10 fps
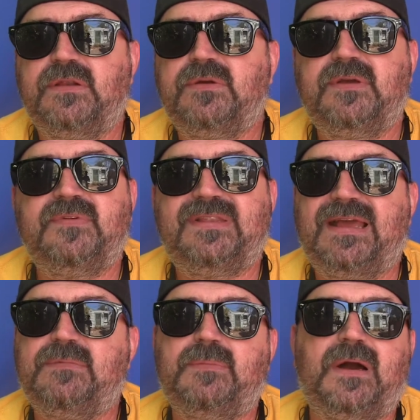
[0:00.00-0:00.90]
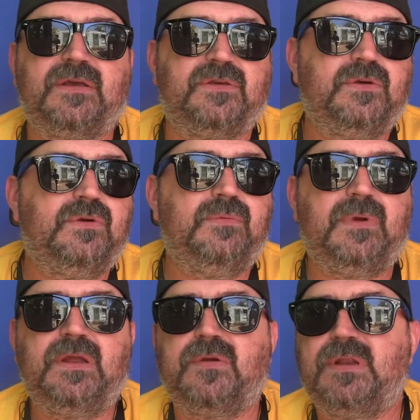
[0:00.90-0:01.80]
They don't give a damn about you,
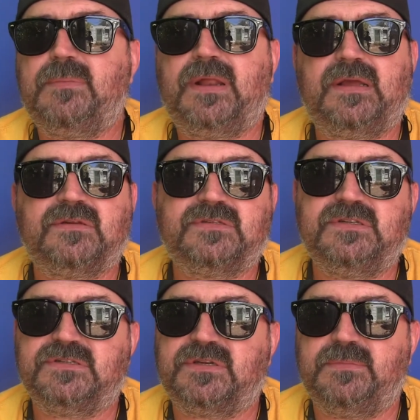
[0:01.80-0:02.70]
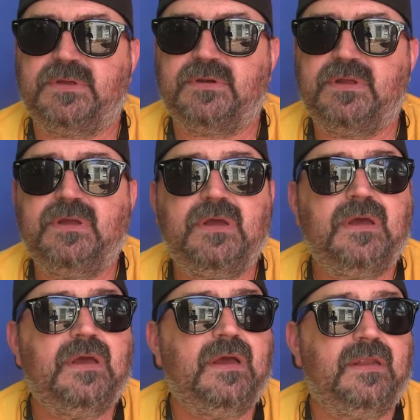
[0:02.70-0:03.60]
me, or anybody else in this community.
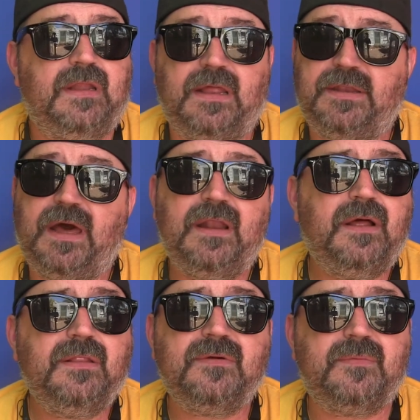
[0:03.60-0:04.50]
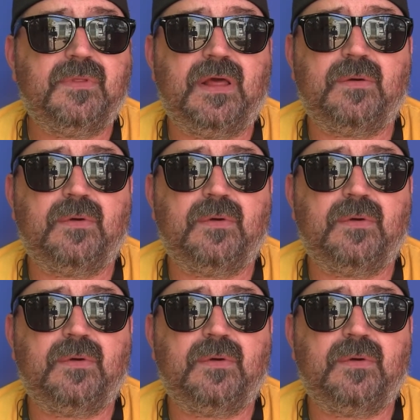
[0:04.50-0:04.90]
Not, not all of them are that